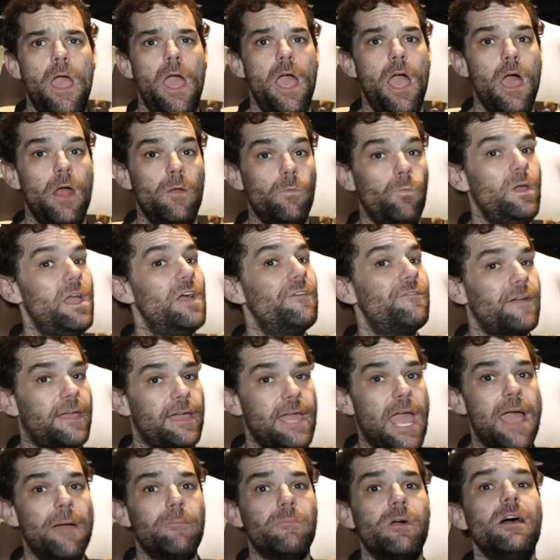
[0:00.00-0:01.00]
and we have a
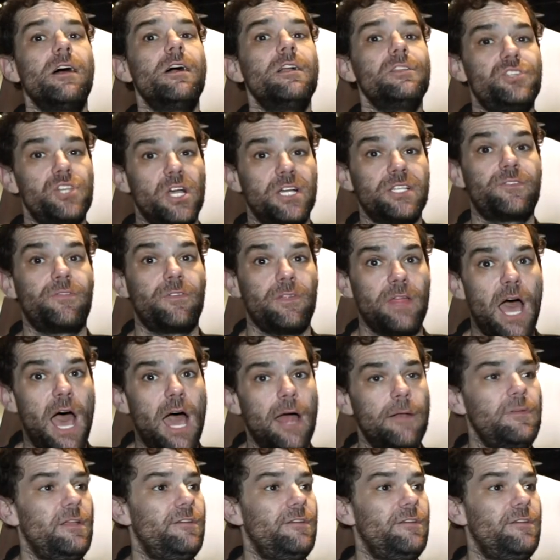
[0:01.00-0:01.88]
camera just for that.